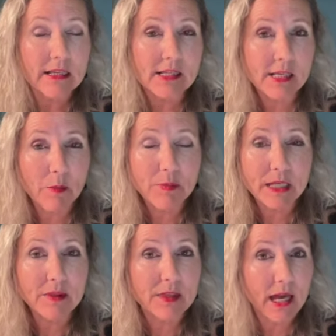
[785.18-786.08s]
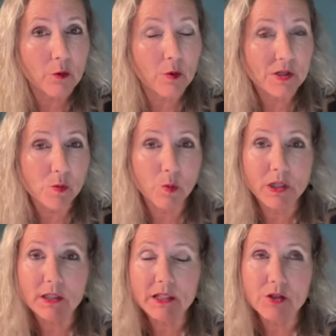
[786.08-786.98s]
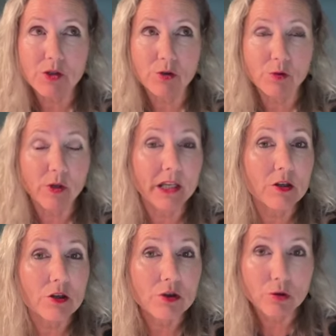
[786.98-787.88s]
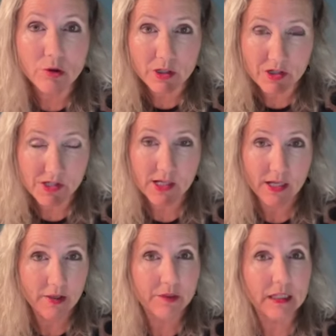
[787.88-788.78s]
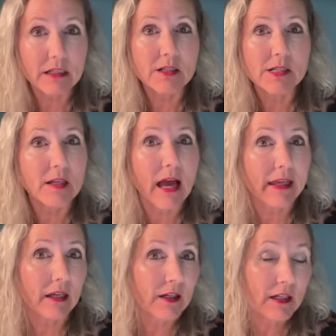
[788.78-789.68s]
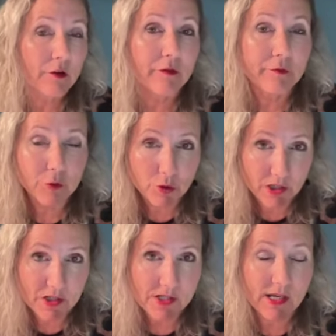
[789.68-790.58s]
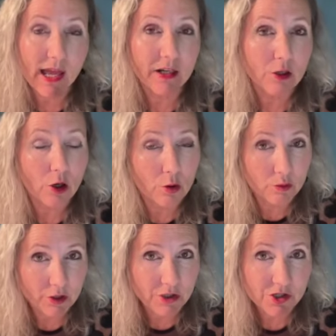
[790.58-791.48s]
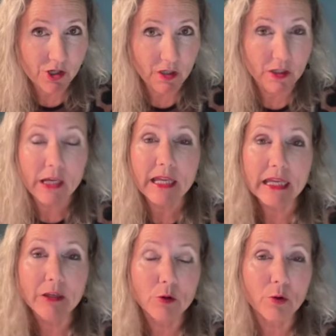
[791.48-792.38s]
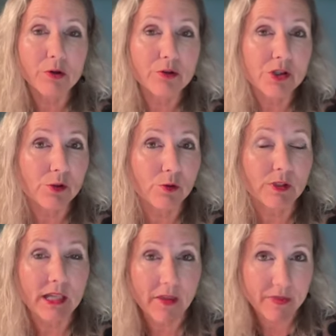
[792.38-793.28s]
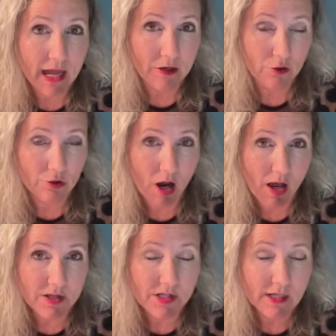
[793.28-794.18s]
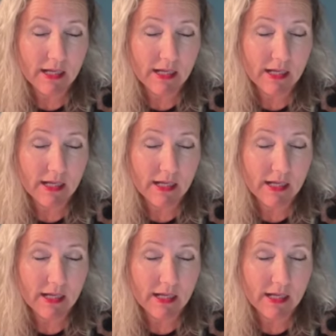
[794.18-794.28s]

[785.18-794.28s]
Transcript: something that was willing to endorse things like force and coercion in order to get that across.